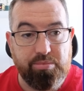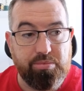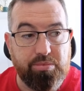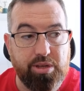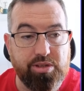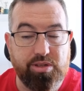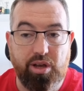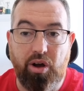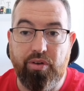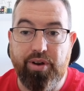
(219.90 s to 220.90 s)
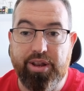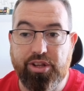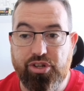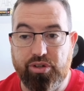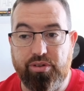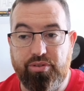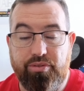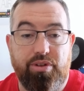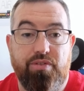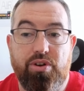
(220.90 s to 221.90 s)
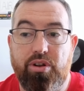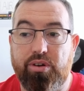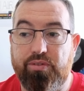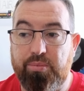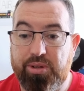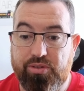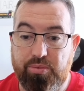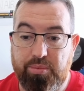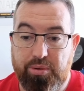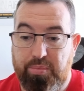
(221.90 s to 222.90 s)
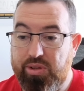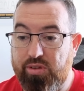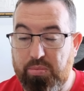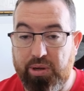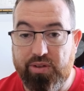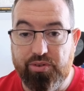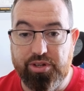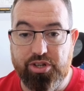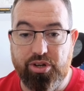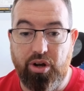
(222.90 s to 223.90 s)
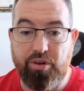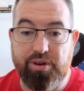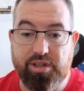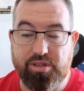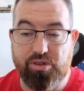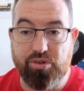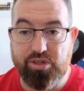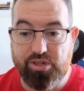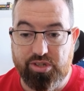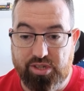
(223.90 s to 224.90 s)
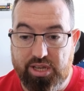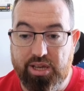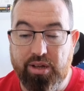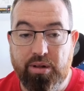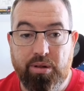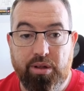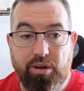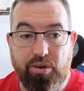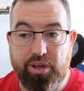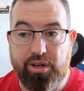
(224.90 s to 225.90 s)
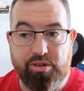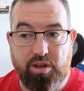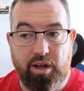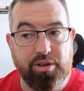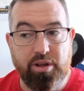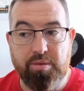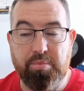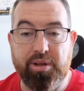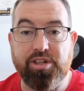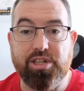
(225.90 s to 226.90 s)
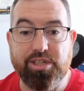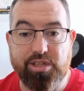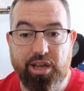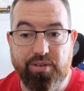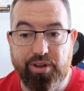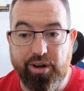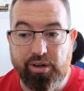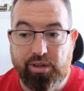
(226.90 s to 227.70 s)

This already should, if you're looking from this from a business point of view, this should already, you should see, okay, there's a lot of time potentially saved there.